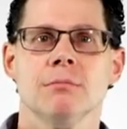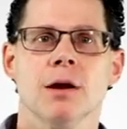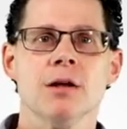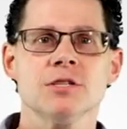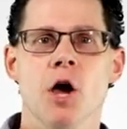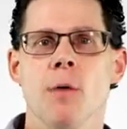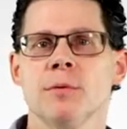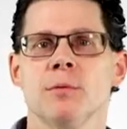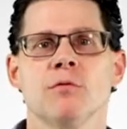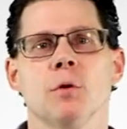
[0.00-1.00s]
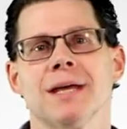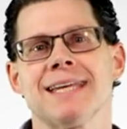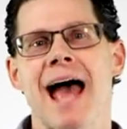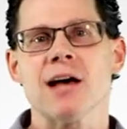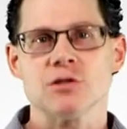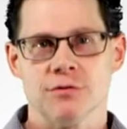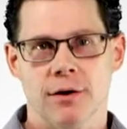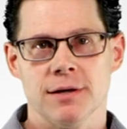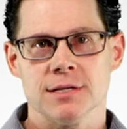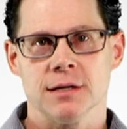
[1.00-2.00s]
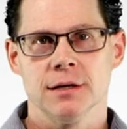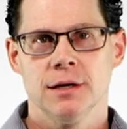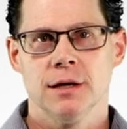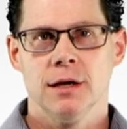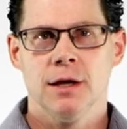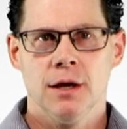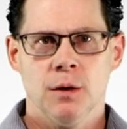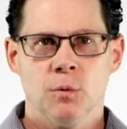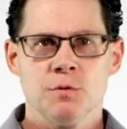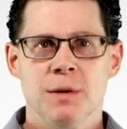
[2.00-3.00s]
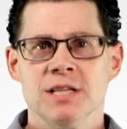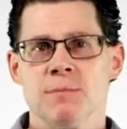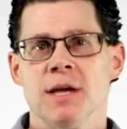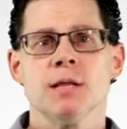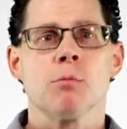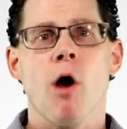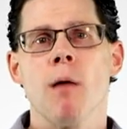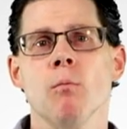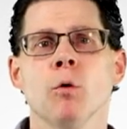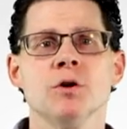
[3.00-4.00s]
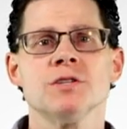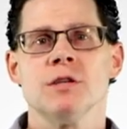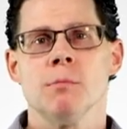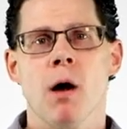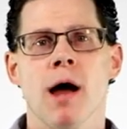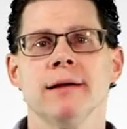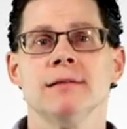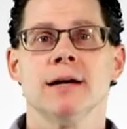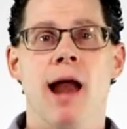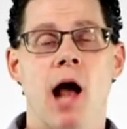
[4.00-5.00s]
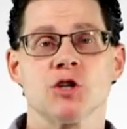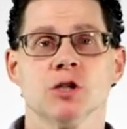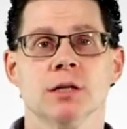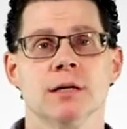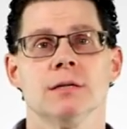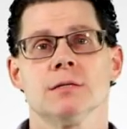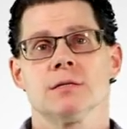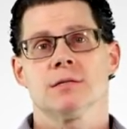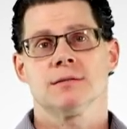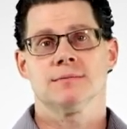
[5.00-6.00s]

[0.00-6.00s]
but also help them to avoid catastrophizing, which means making the problem worse in their mind than it actually is.